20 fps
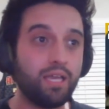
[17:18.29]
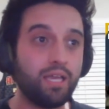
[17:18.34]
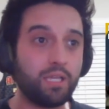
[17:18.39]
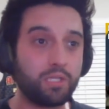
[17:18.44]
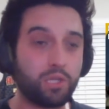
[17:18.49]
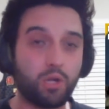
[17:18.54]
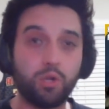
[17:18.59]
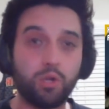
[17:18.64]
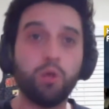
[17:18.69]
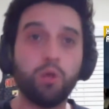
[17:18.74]

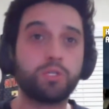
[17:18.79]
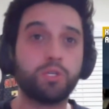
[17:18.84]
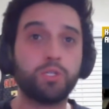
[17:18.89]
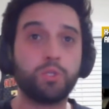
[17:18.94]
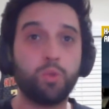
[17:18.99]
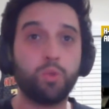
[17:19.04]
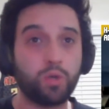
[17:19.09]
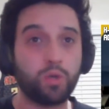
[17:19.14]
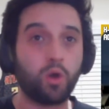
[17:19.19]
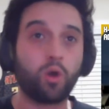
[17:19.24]
is closer
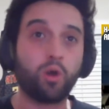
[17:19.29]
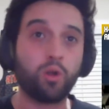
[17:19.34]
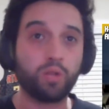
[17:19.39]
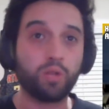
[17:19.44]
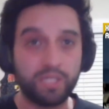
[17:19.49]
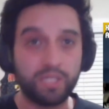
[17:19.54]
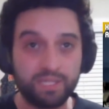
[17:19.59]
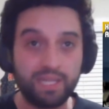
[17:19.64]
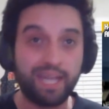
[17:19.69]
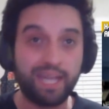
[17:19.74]
to an
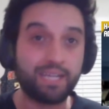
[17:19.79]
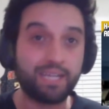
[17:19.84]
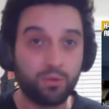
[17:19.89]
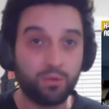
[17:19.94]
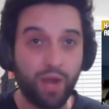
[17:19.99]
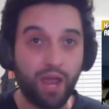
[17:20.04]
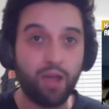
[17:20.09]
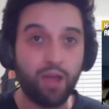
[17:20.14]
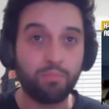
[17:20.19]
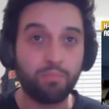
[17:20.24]
early
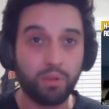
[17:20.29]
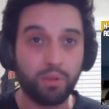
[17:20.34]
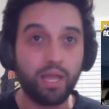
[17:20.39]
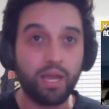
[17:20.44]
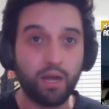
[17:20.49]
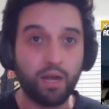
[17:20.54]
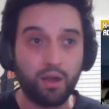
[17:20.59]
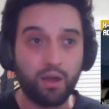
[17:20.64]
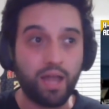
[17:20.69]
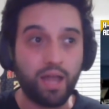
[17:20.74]
2nd round
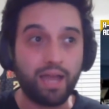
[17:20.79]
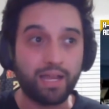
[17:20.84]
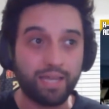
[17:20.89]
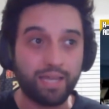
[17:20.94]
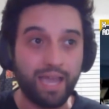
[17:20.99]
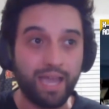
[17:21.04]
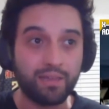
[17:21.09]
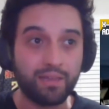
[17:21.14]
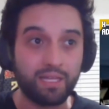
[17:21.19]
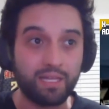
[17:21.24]
player in
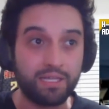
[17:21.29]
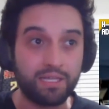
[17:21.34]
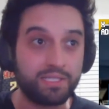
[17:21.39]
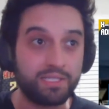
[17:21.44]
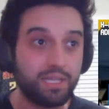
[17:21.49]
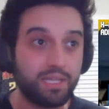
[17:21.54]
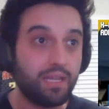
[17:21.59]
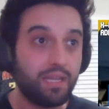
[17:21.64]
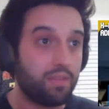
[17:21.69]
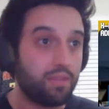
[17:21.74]
9-cat
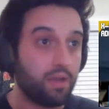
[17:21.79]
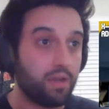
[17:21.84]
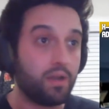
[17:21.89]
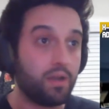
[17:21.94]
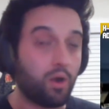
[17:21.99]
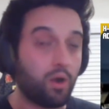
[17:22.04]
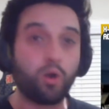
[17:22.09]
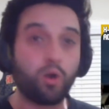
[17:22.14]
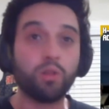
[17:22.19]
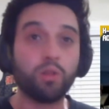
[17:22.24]
leagues than
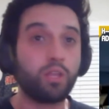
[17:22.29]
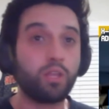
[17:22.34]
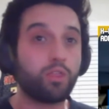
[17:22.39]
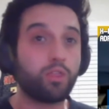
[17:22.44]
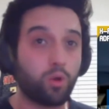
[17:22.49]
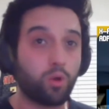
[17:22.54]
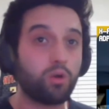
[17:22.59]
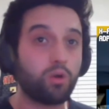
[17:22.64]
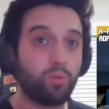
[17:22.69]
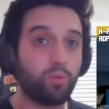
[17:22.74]
an early
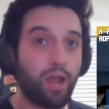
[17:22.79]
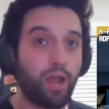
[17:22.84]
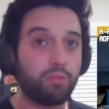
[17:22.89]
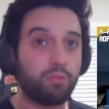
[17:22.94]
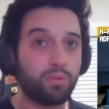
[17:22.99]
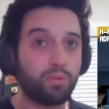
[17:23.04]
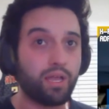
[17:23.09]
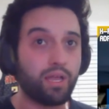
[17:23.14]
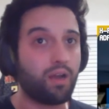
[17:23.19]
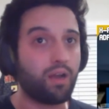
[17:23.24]
3rd
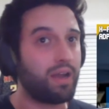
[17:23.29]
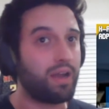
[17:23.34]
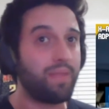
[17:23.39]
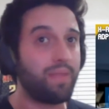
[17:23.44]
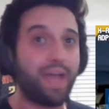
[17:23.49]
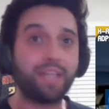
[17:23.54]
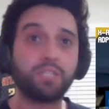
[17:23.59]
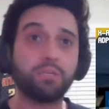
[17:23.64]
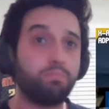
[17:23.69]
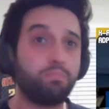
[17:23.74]
round player. And
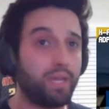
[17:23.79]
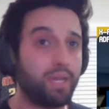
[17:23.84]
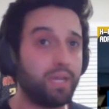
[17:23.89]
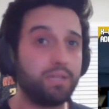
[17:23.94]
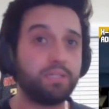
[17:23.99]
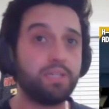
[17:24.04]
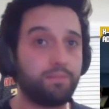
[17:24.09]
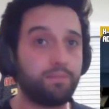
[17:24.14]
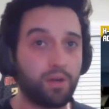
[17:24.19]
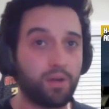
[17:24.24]
that's a
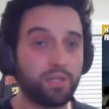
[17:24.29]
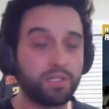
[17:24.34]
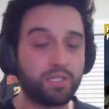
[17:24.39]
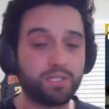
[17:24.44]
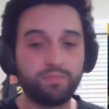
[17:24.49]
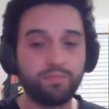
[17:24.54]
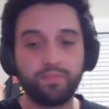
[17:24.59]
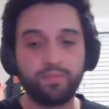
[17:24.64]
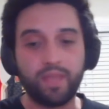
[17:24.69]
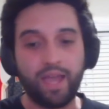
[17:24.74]
big difference.